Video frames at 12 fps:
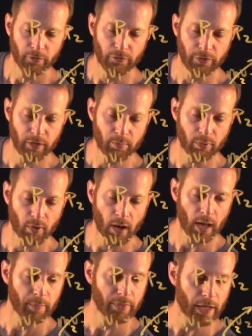V
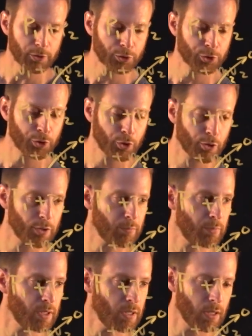prime. That should
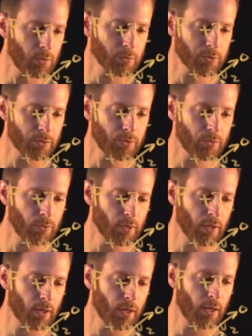be equal to
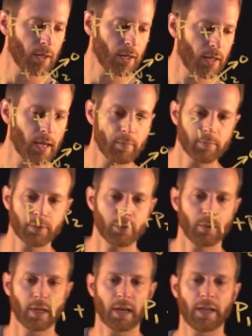
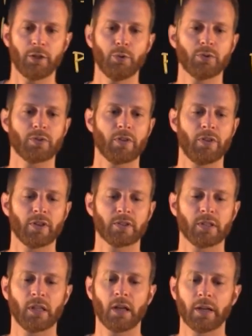M2. Again, I used
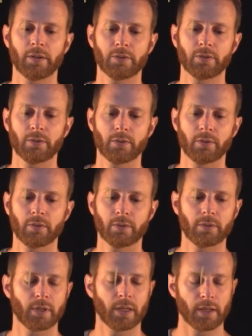this line
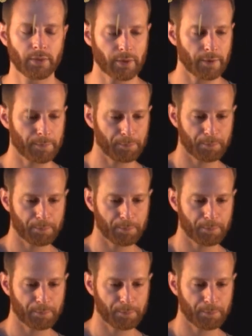to get there.